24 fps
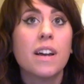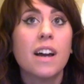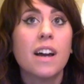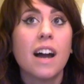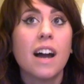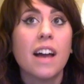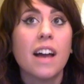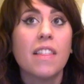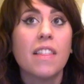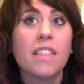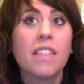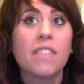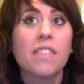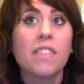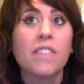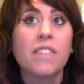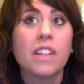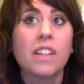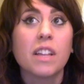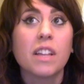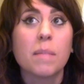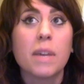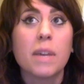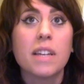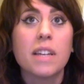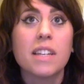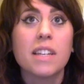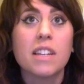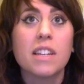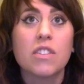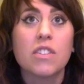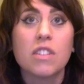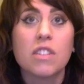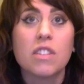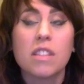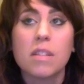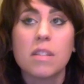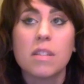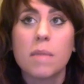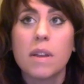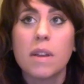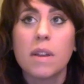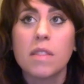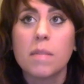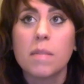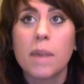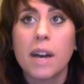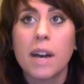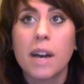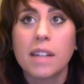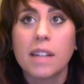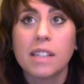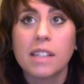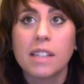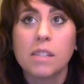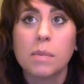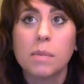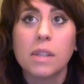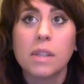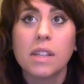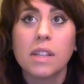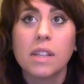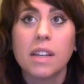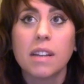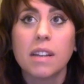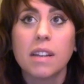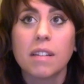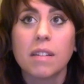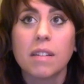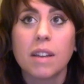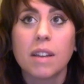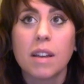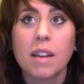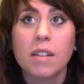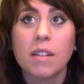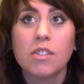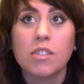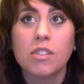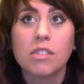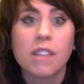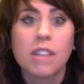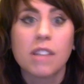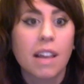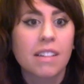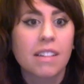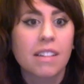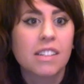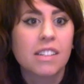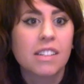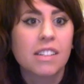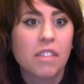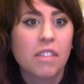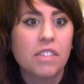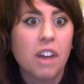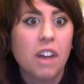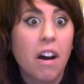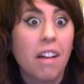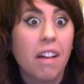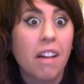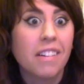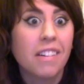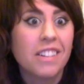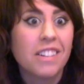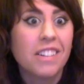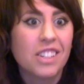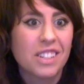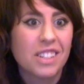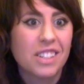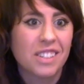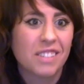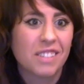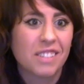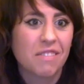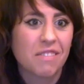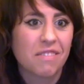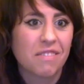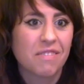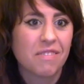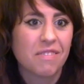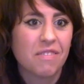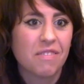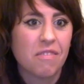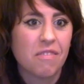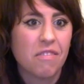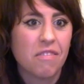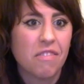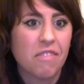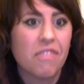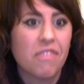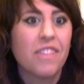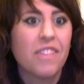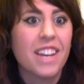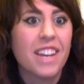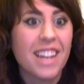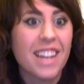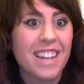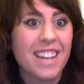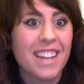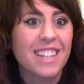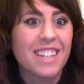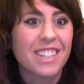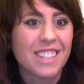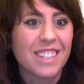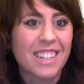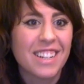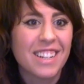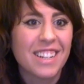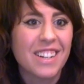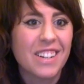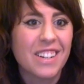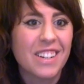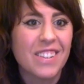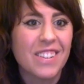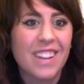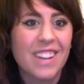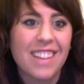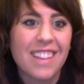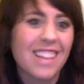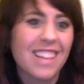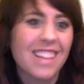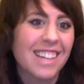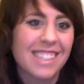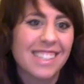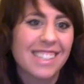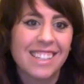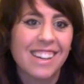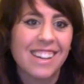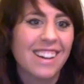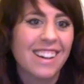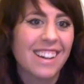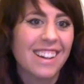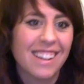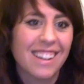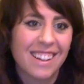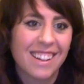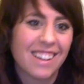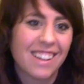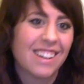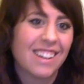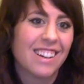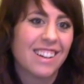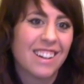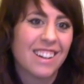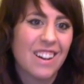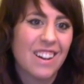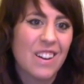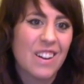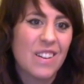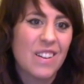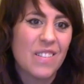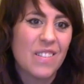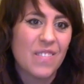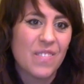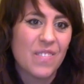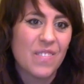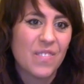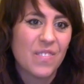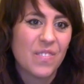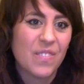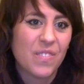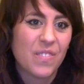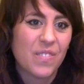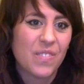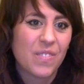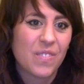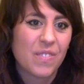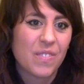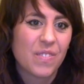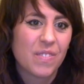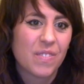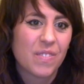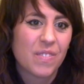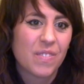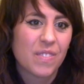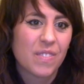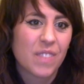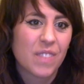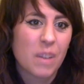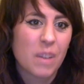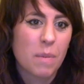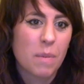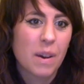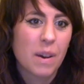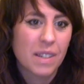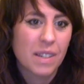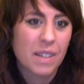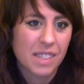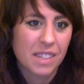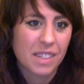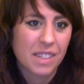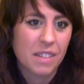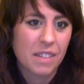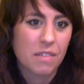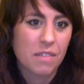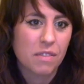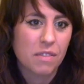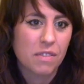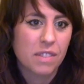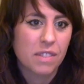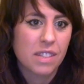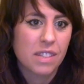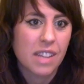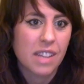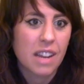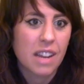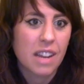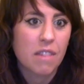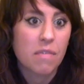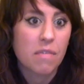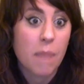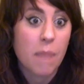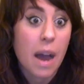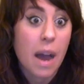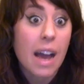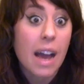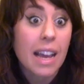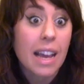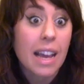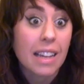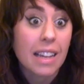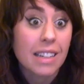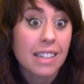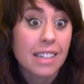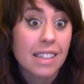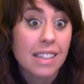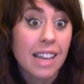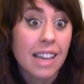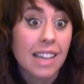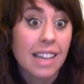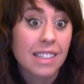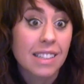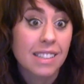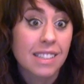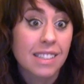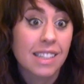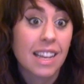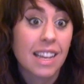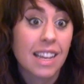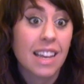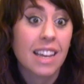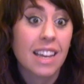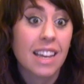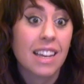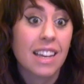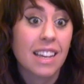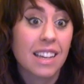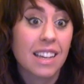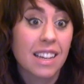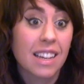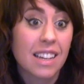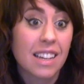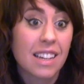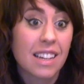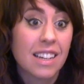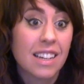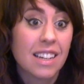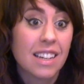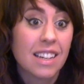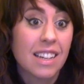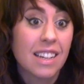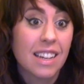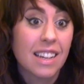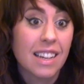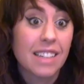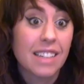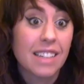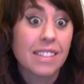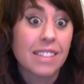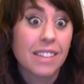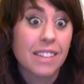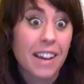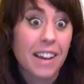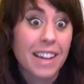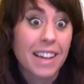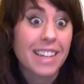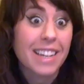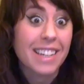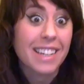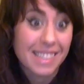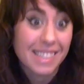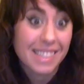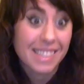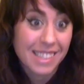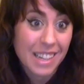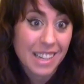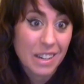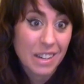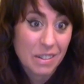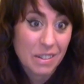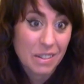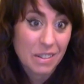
I feel like my intention in the past has been like, okay, just get stuff done, just finish, and that's not a positive state of mind. That's a anxiety state